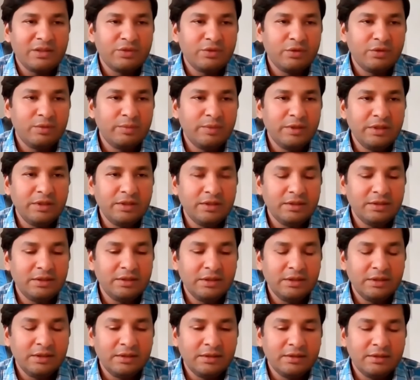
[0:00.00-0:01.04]
And it will be,
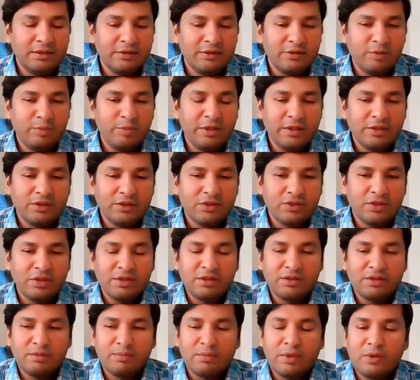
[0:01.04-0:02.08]
there will be a
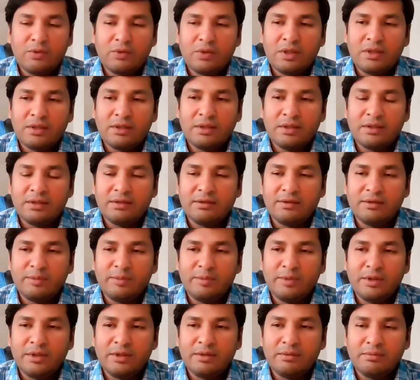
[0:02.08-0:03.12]
strict mauna and there
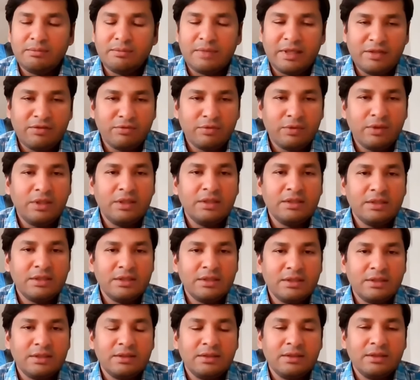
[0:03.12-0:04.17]
will be
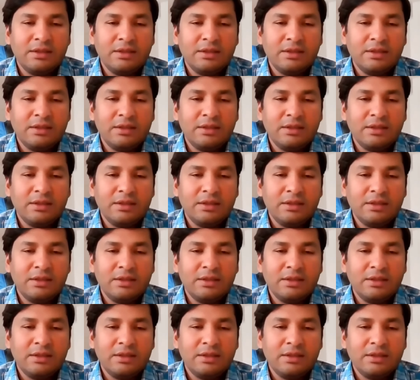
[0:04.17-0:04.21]
mindfulness.